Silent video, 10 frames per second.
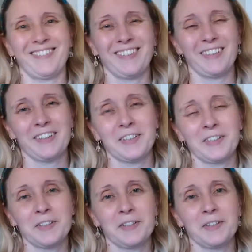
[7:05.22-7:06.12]

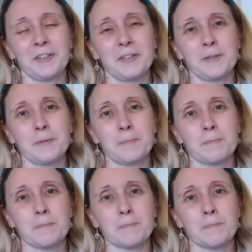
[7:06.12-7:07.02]

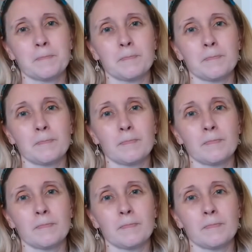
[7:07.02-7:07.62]
Nobody speaks.